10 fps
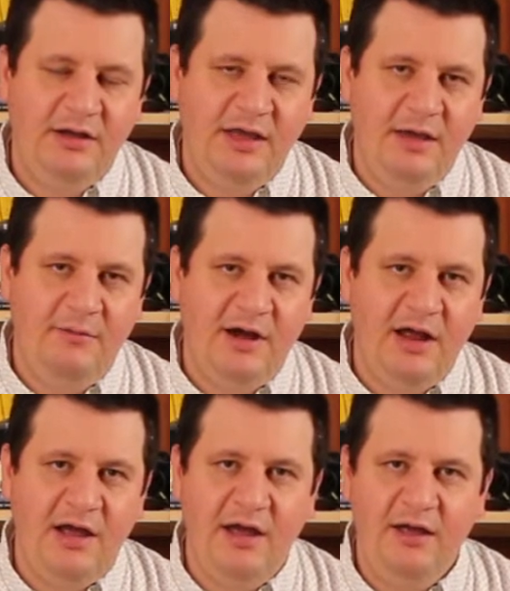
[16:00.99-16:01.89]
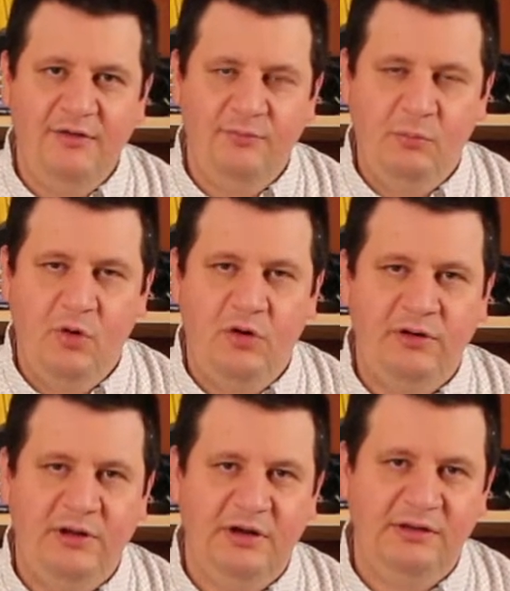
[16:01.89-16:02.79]
camera, it's more
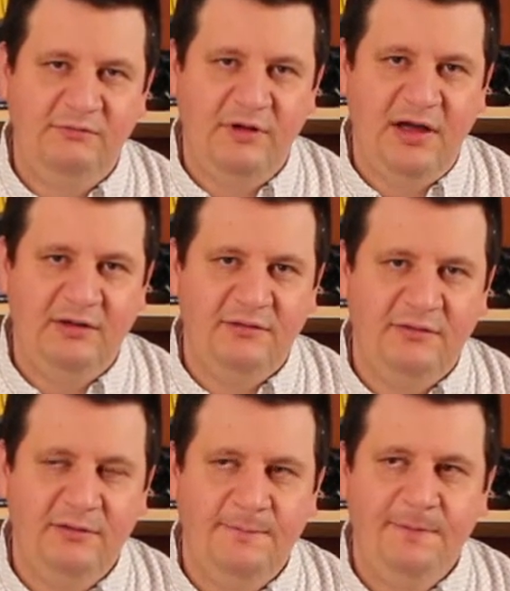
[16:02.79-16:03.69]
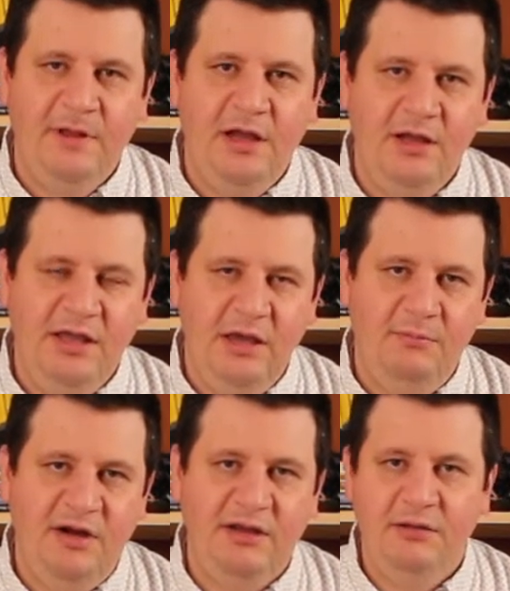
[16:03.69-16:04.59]
than a device. A
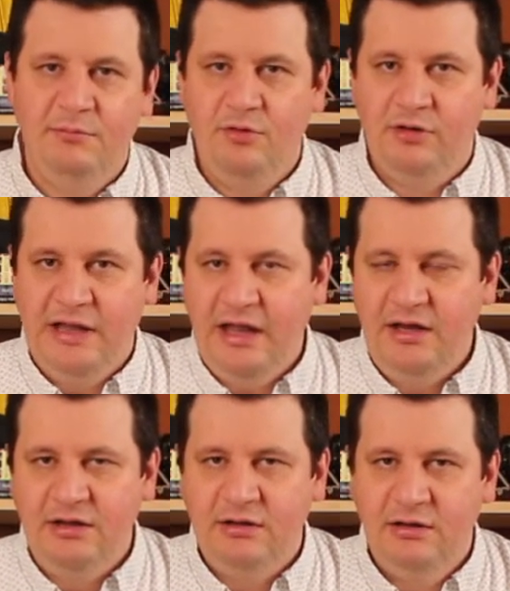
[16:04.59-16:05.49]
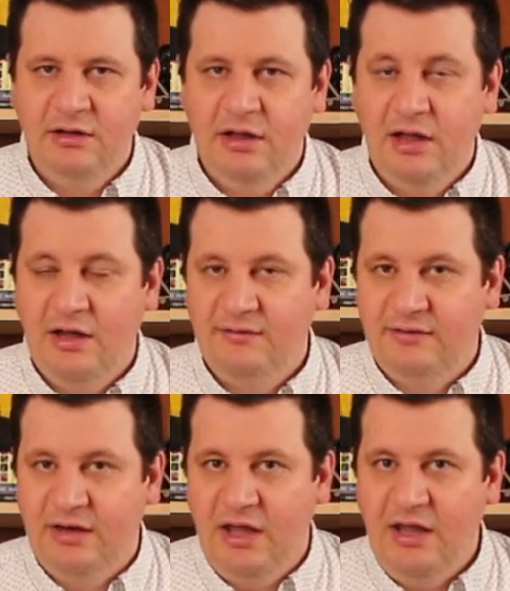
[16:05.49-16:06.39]
camera can be organic as
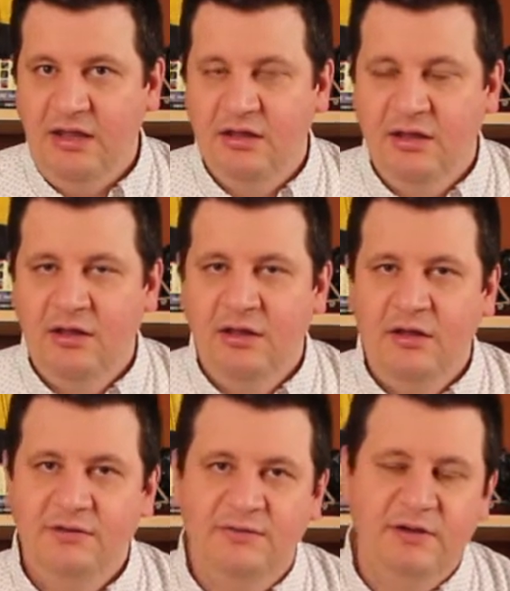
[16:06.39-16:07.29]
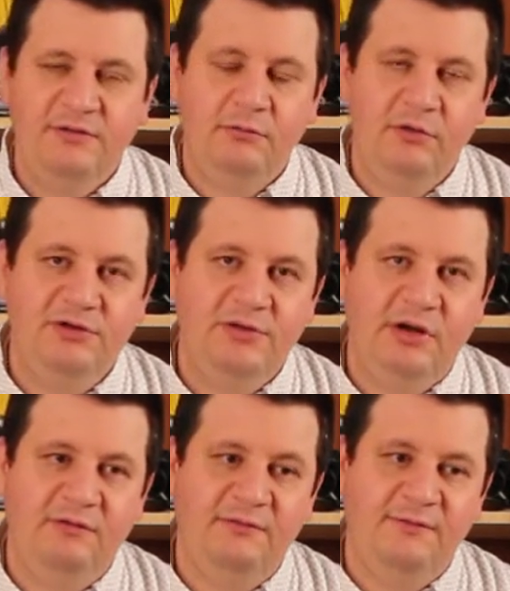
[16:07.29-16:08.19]
an eye. It's just a question
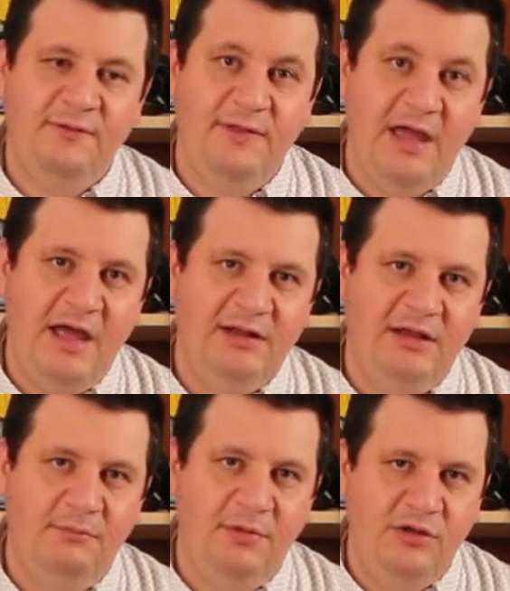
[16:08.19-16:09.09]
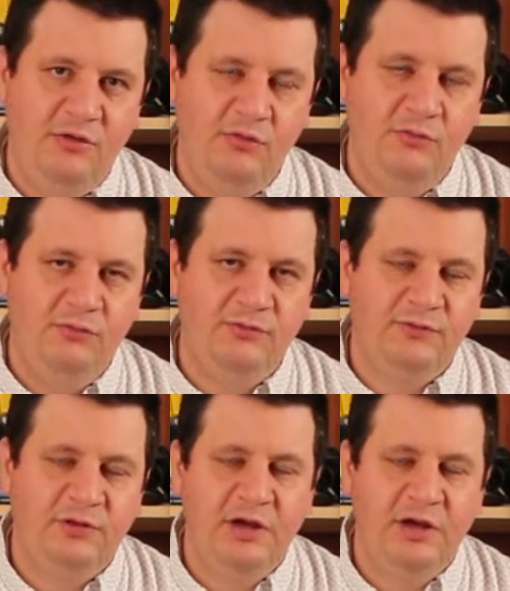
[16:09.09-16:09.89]
if that can be used